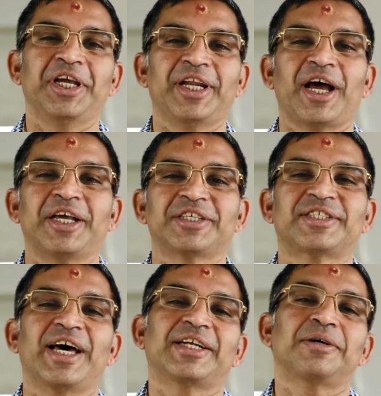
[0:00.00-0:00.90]
era
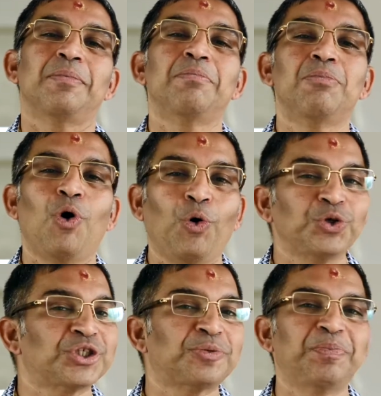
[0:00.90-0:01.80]
is that
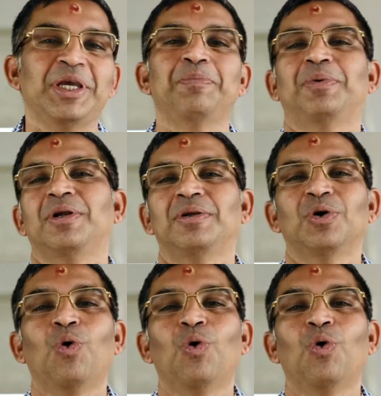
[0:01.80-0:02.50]
most people